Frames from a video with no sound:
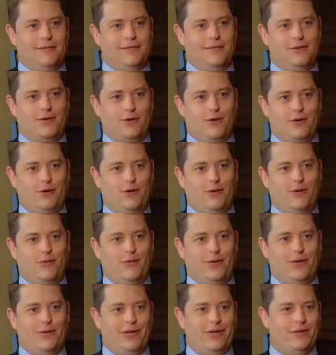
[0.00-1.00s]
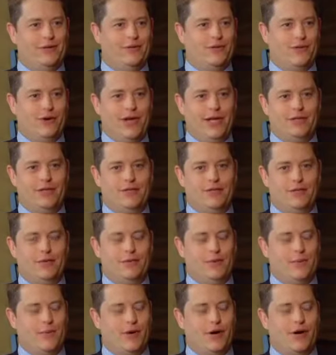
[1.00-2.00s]
So we went straight
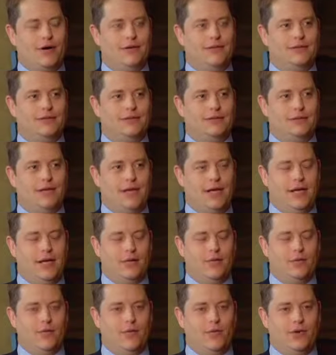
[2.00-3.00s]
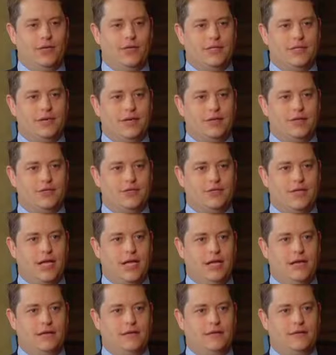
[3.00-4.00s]
to the PARs and we wanted to
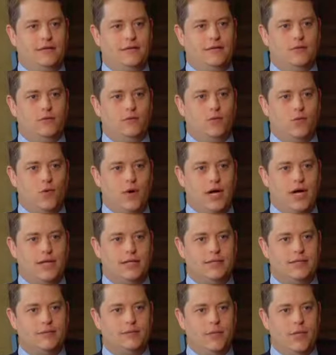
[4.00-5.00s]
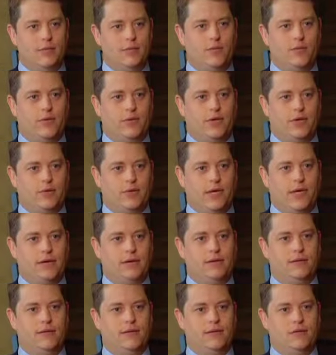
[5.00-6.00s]
understand what people were
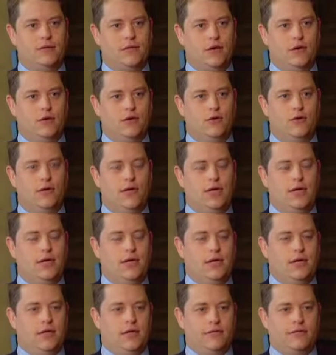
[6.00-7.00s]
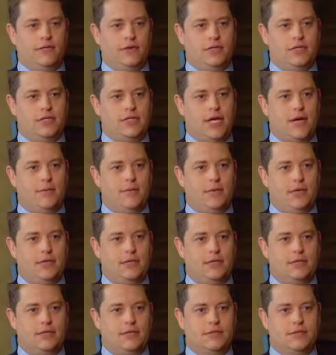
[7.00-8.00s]
doing. So the first step
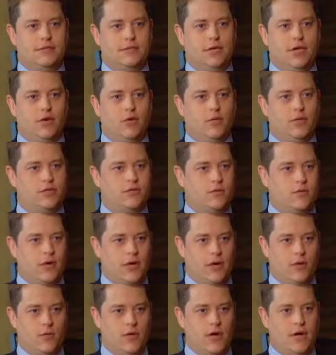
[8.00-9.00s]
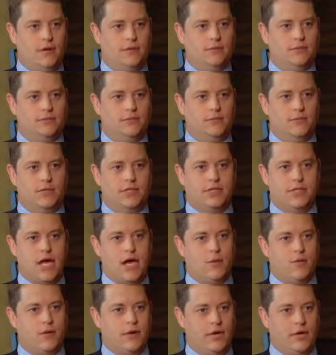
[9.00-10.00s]
is, what's working well, what's
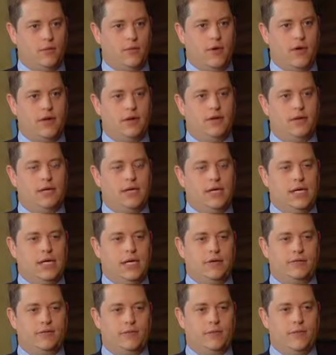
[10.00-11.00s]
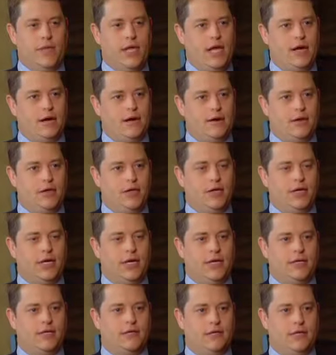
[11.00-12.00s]
not working well. And from there, you can
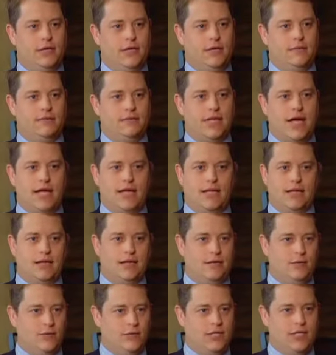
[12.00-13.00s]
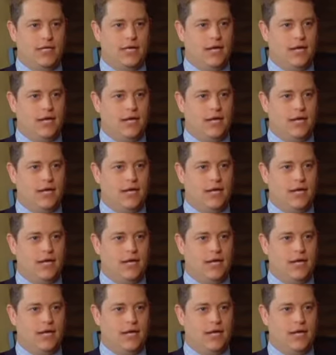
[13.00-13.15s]
actually tie that in with the